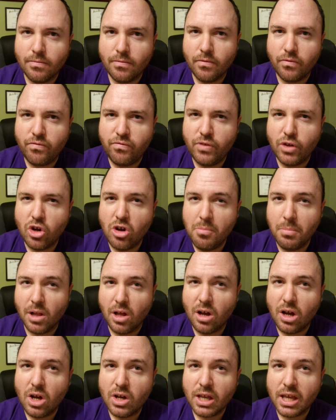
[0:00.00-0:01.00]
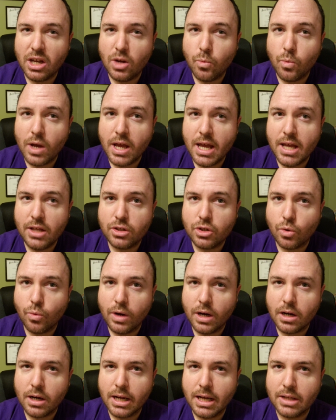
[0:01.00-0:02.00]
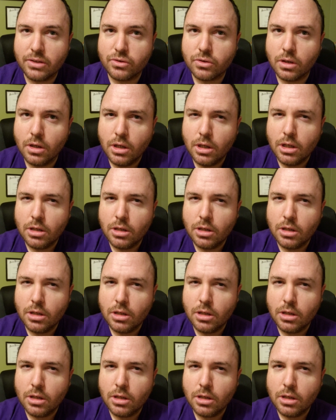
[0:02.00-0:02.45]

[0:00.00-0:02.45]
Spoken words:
/ film log in a way, to where it's